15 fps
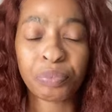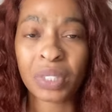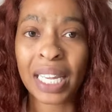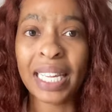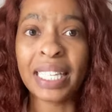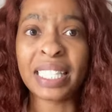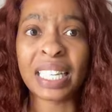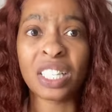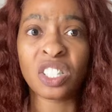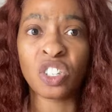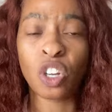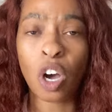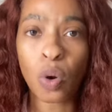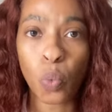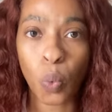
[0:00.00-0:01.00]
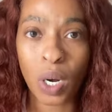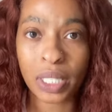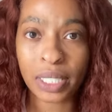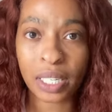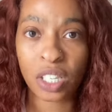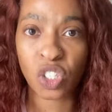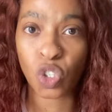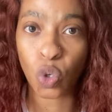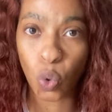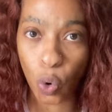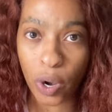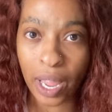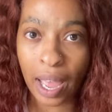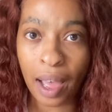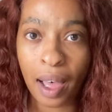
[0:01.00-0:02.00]
he does not want his
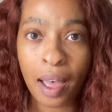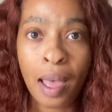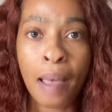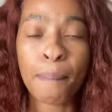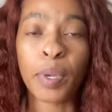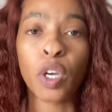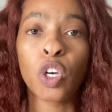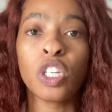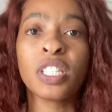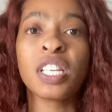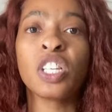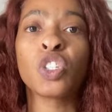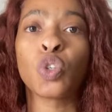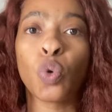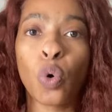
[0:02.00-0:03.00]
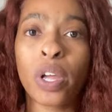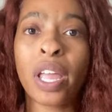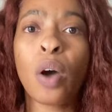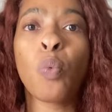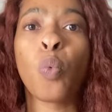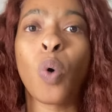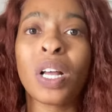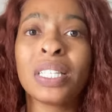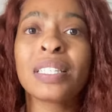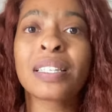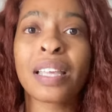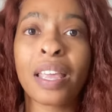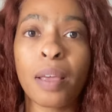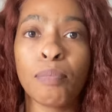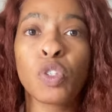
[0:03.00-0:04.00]
lawyer, because his lawyer wants
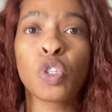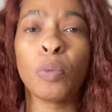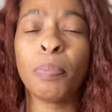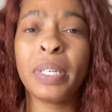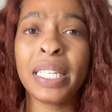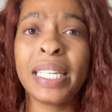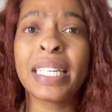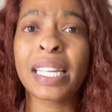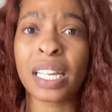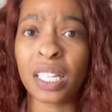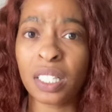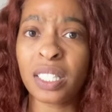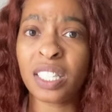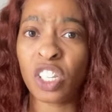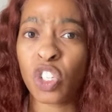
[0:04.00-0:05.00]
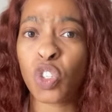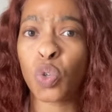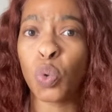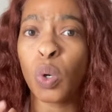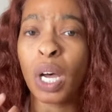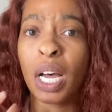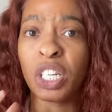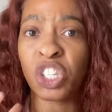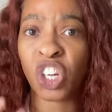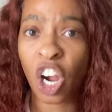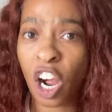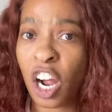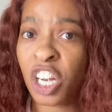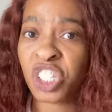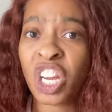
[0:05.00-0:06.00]
him to plead guilty to a
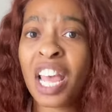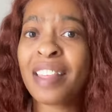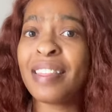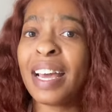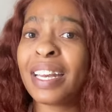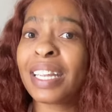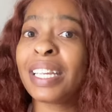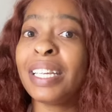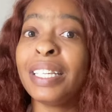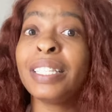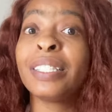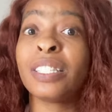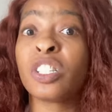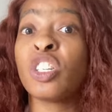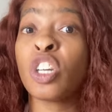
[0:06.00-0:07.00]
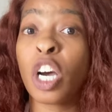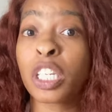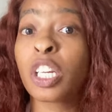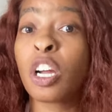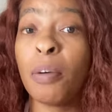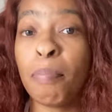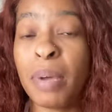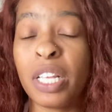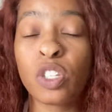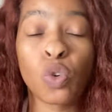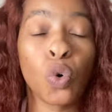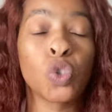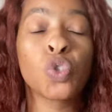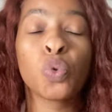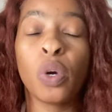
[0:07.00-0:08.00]
charge that he did not commit,
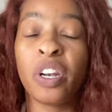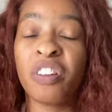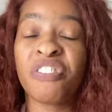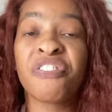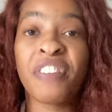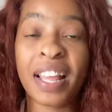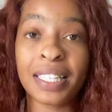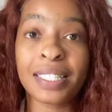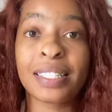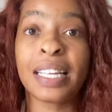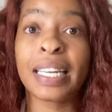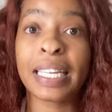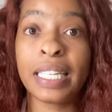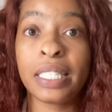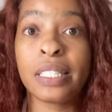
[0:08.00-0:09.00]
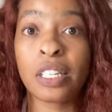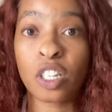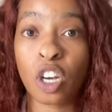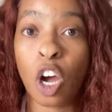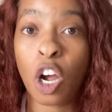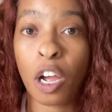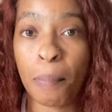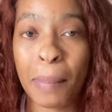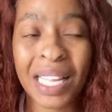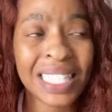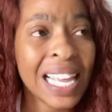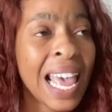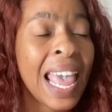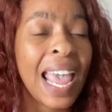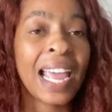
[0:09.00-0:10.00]
or to an offense that he did not commit.
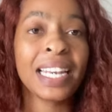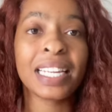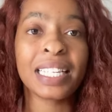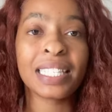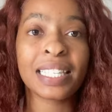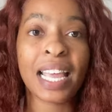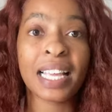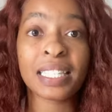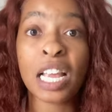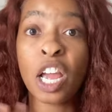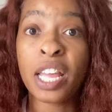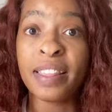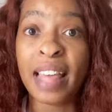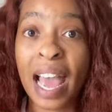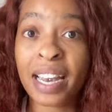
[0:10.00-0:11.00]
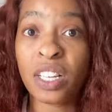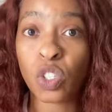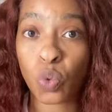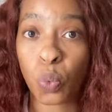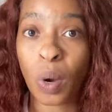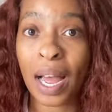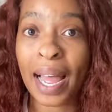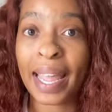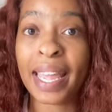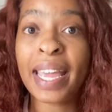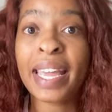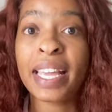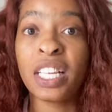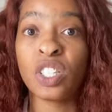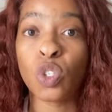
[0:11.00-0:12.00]
And he says that is why
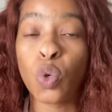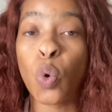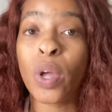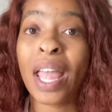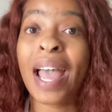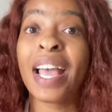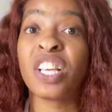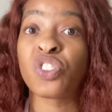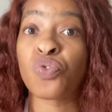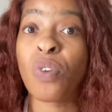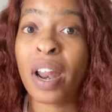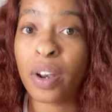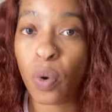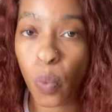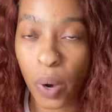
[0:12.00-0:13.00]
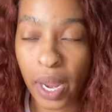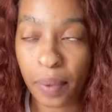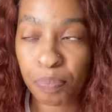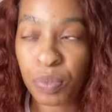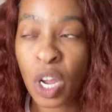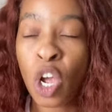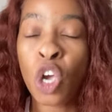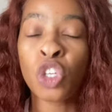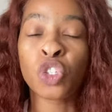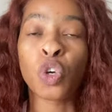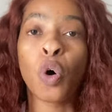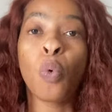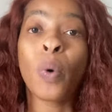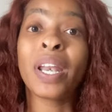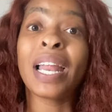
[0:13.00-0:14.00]
his lawyer has run away.
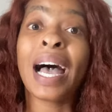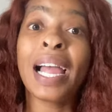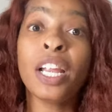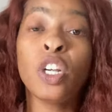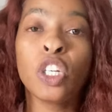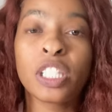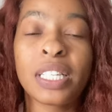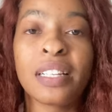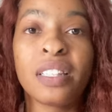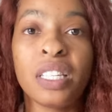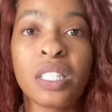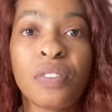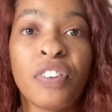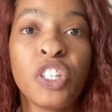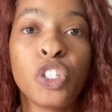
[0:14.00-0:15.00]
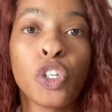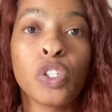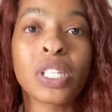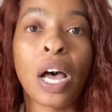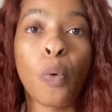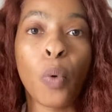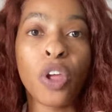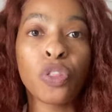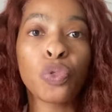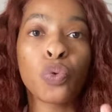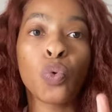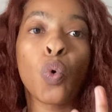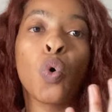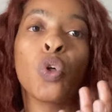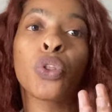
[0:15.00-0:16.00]
So when I looked at these videos, I went
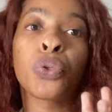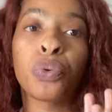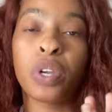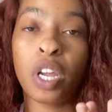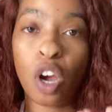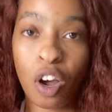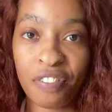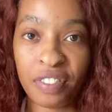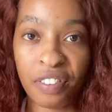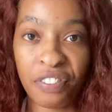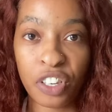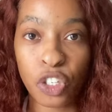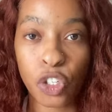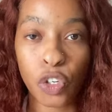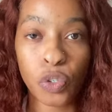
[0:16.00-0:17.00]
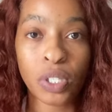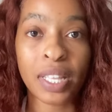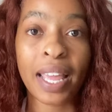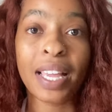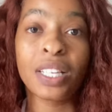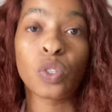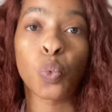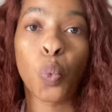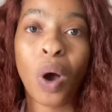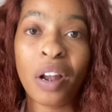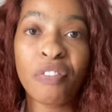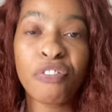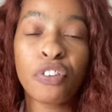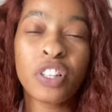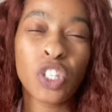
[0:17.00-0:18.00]
through all 3 of the videos. There is
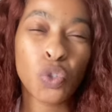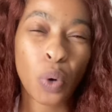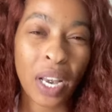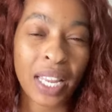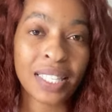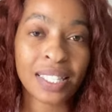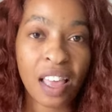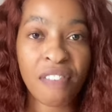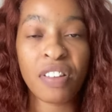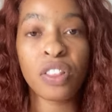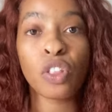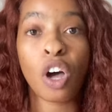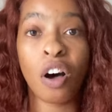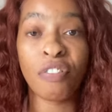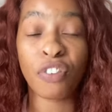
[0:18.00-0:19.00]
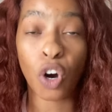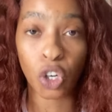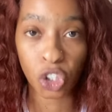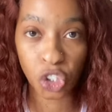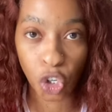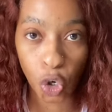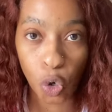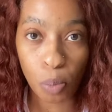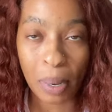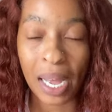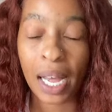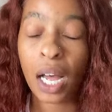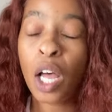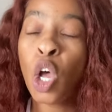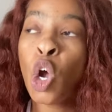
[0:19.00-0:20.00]
one for the 27th of
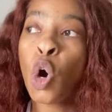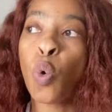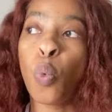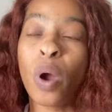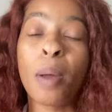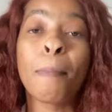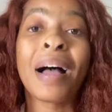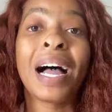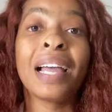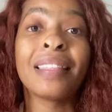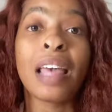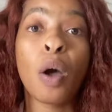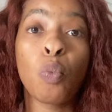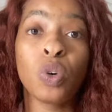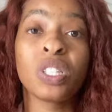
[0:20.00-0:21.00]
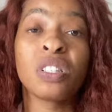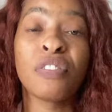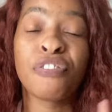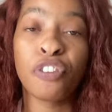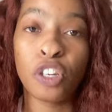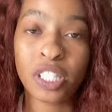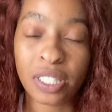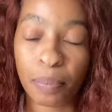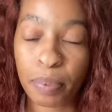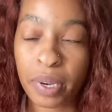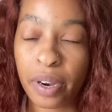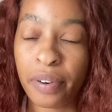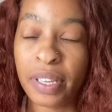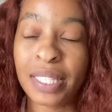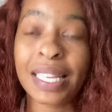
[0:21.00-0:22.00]
October, whereby that was the first
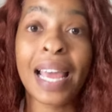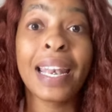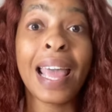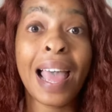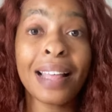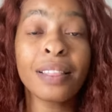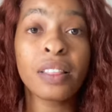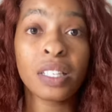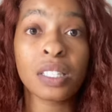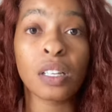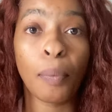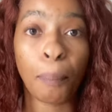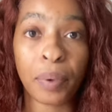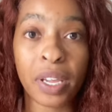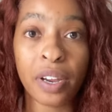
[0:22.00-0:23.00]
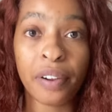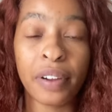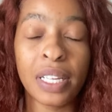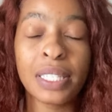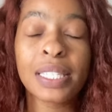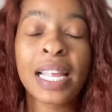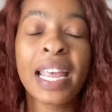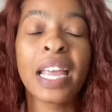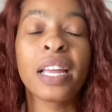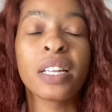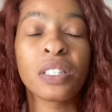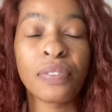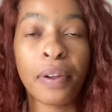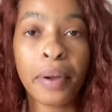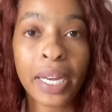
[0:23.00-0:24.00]
appearance. And at this appearance, it
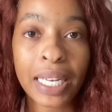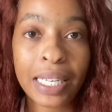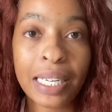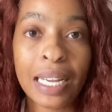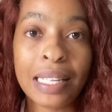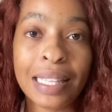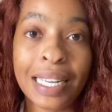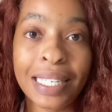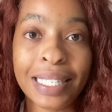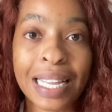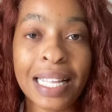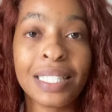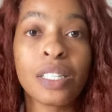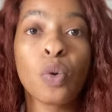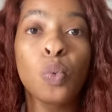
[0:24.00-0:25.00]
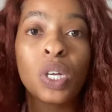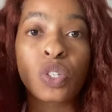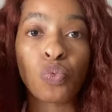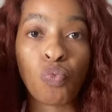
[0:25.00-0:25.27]
is very clear that Ntanzi was